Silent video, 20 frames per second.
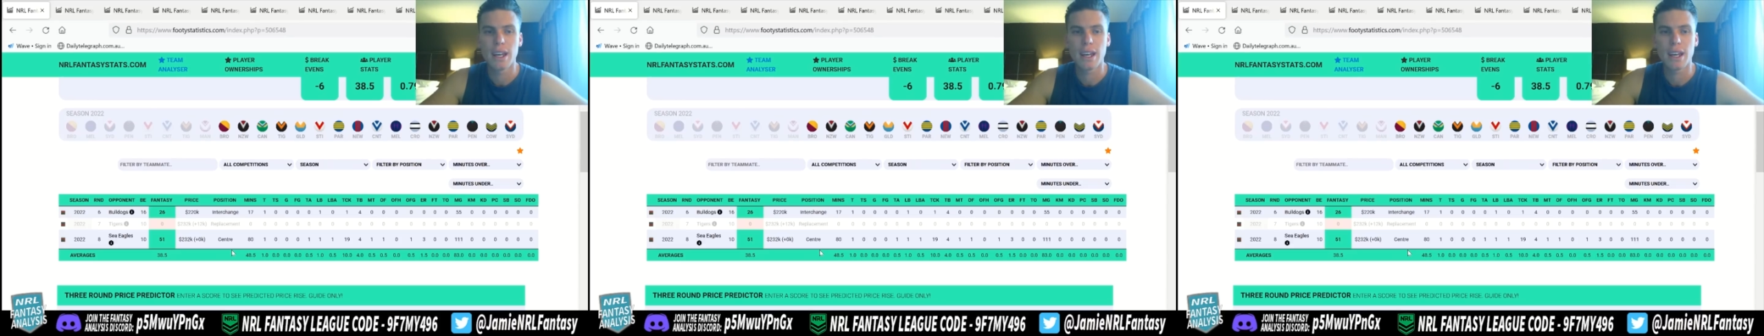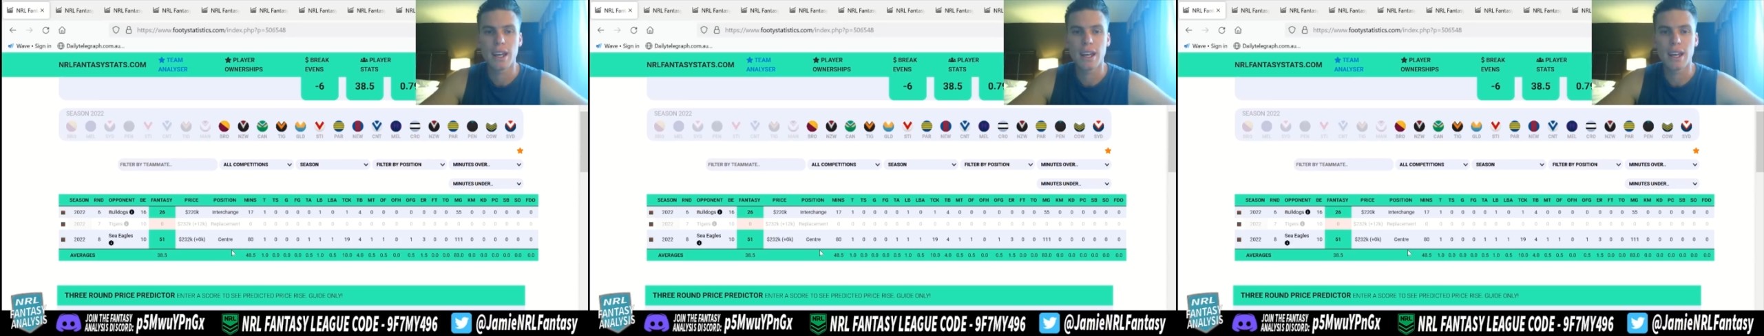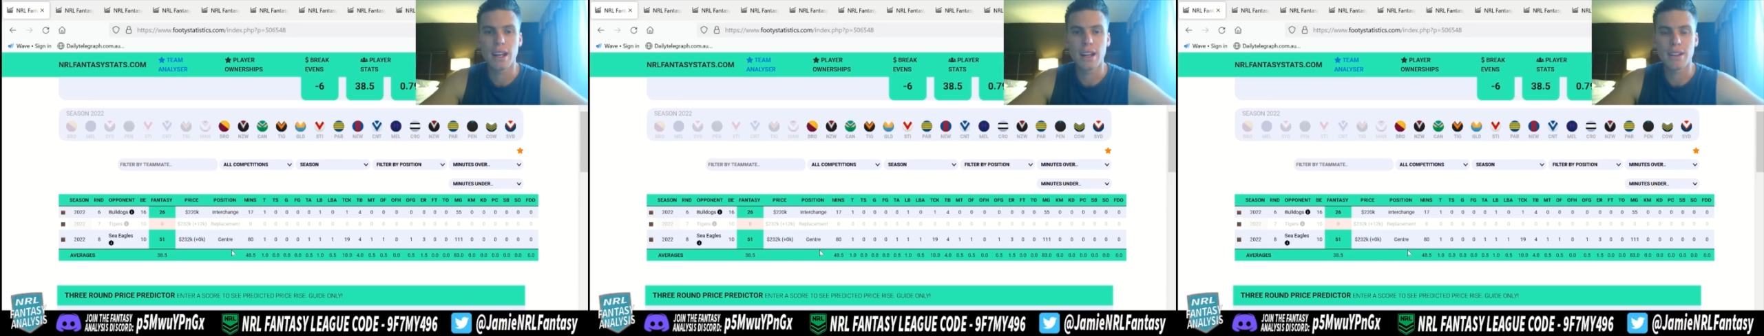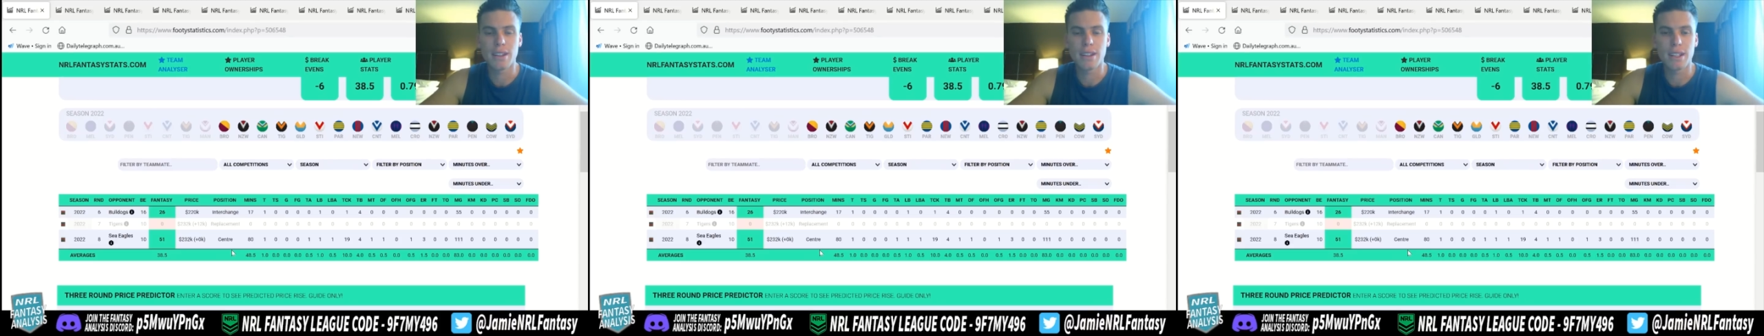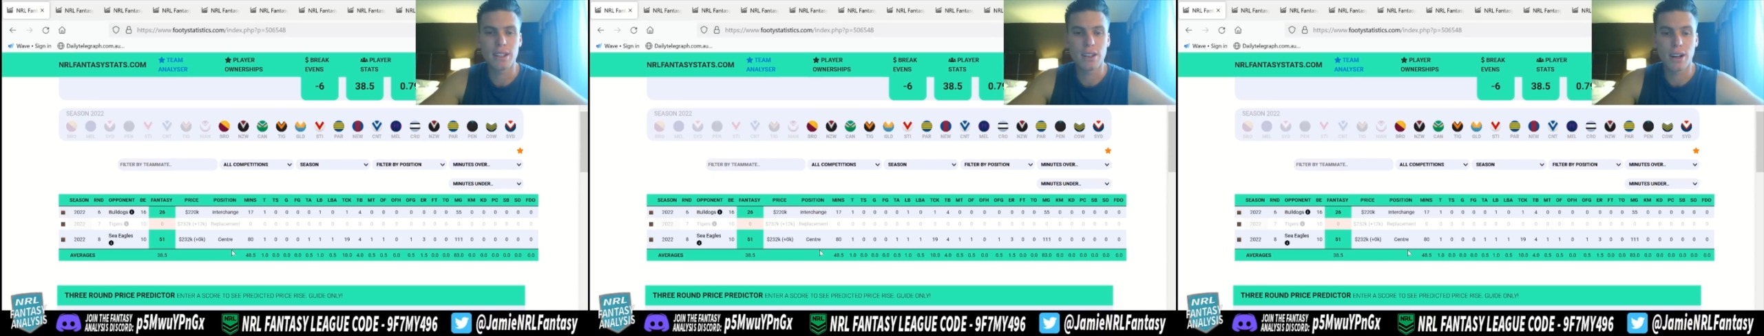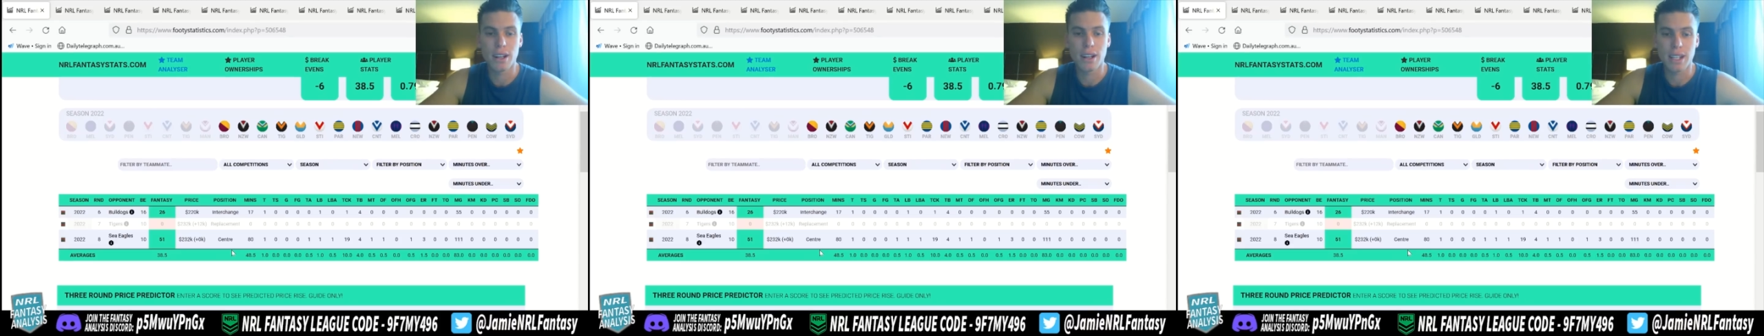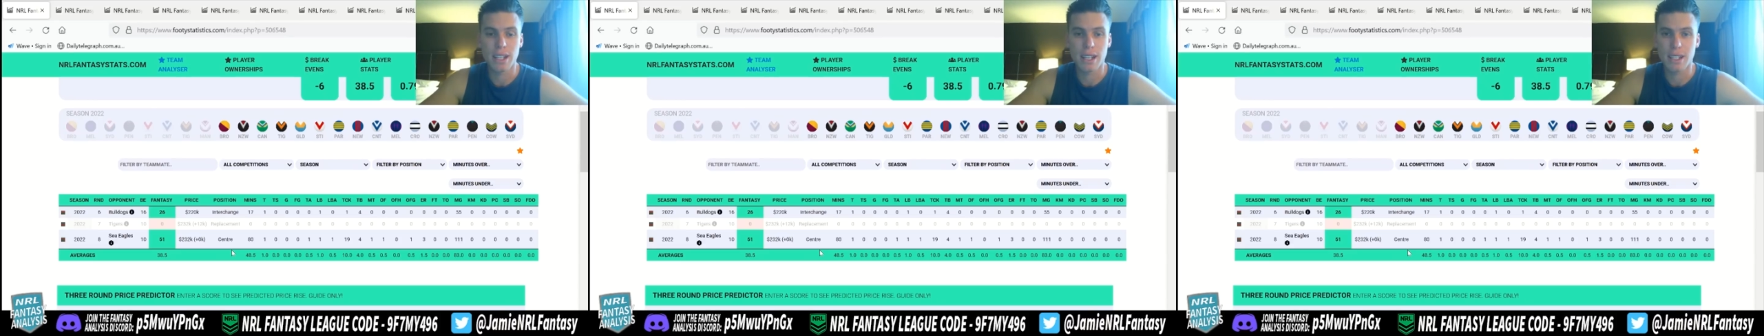and I think
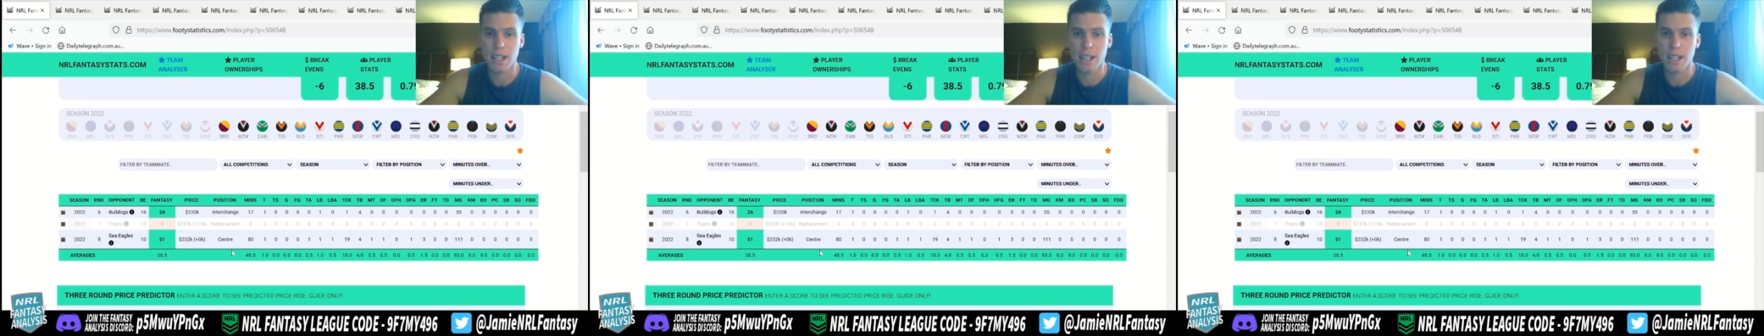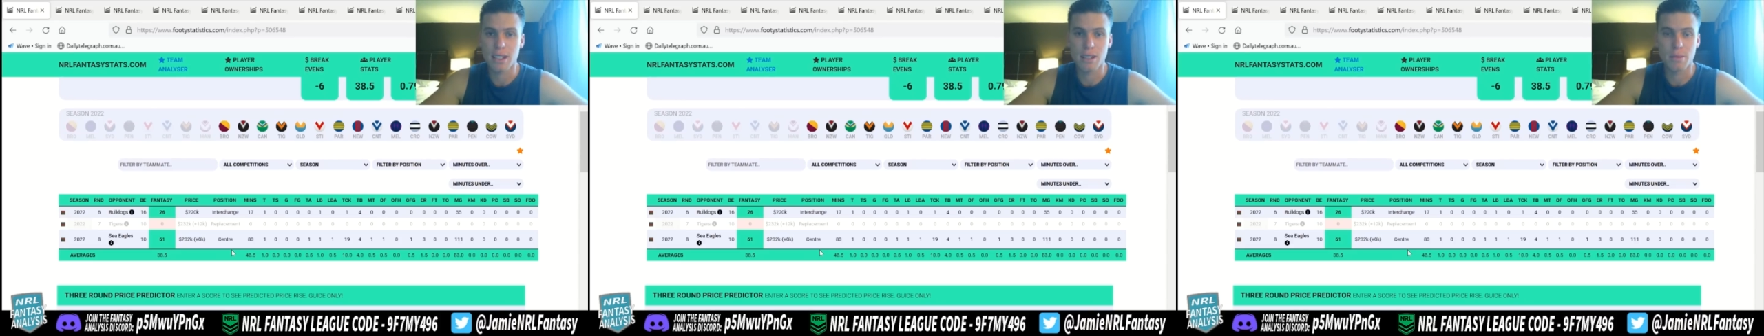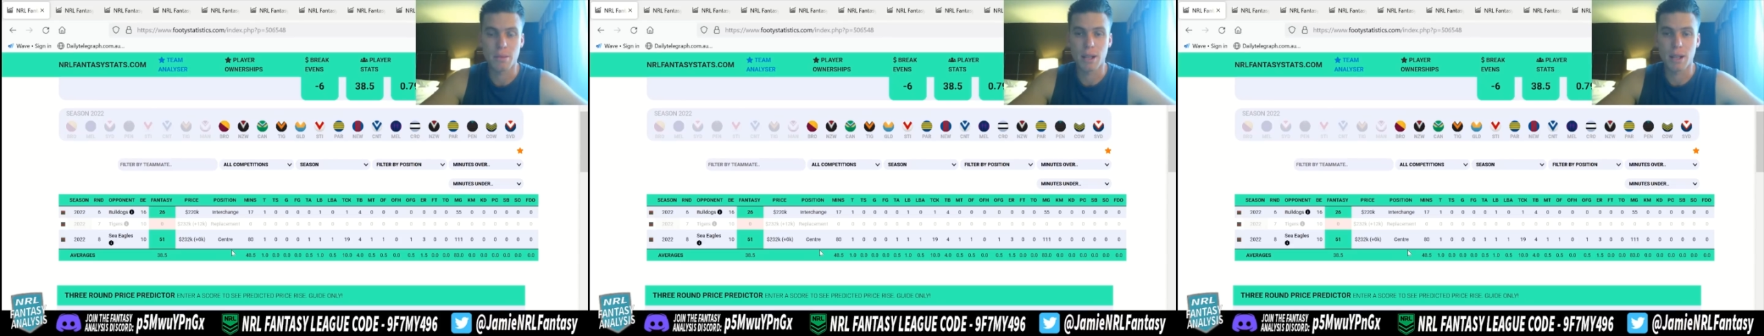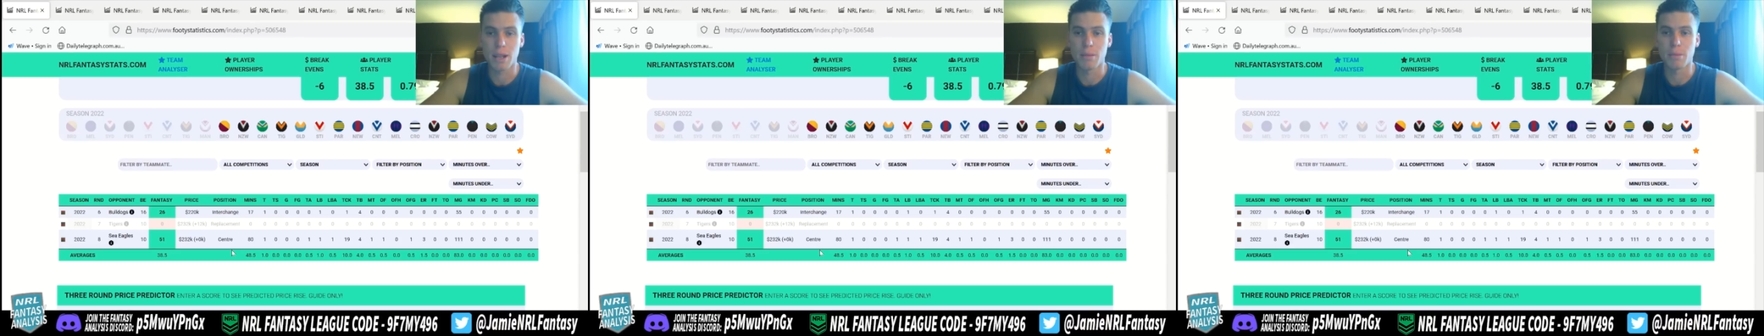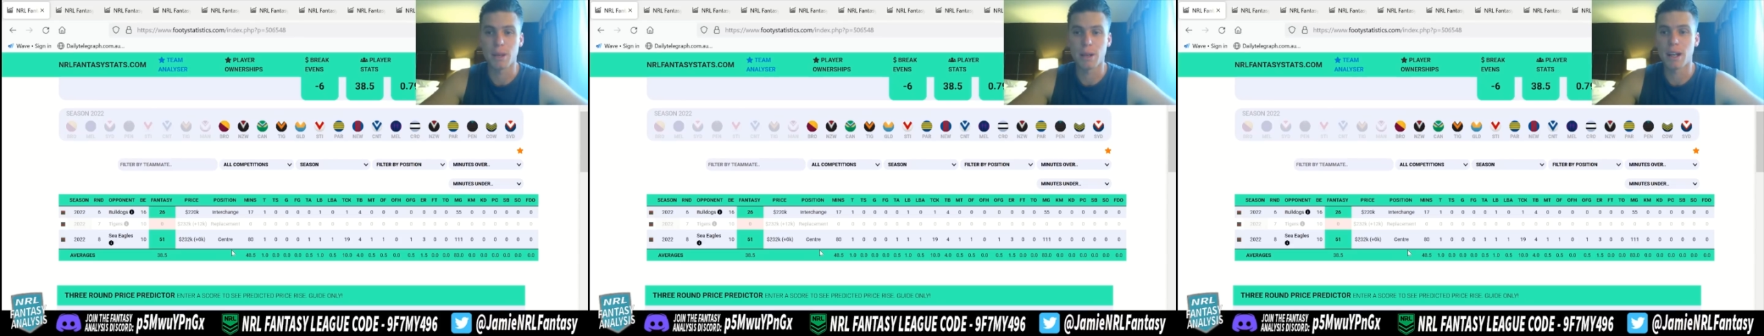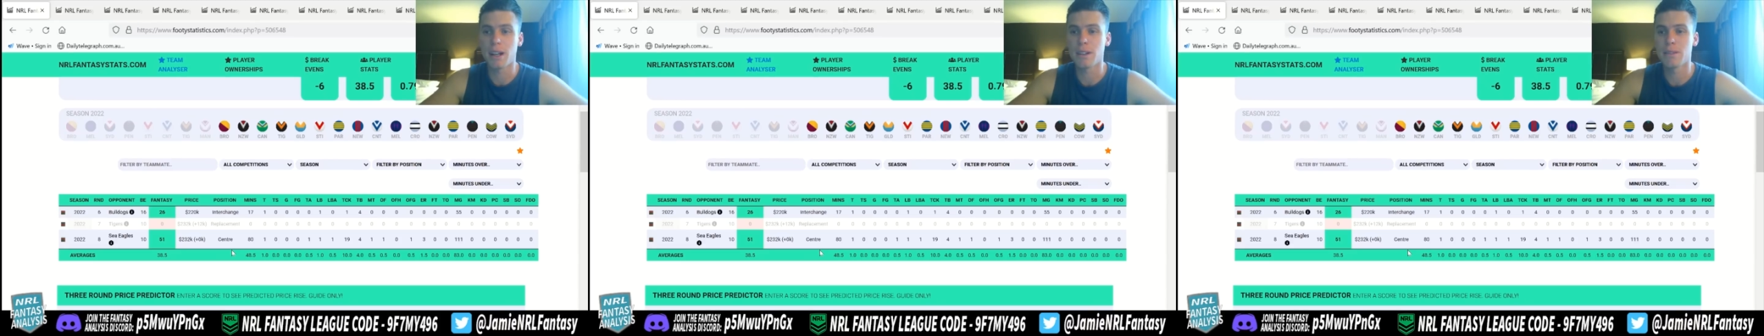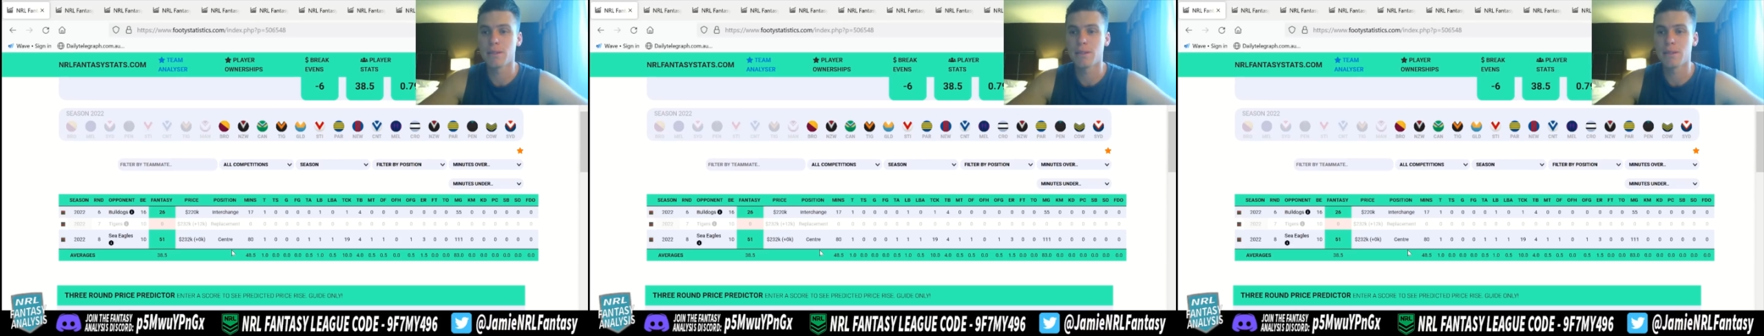Isaiah Tass is playing better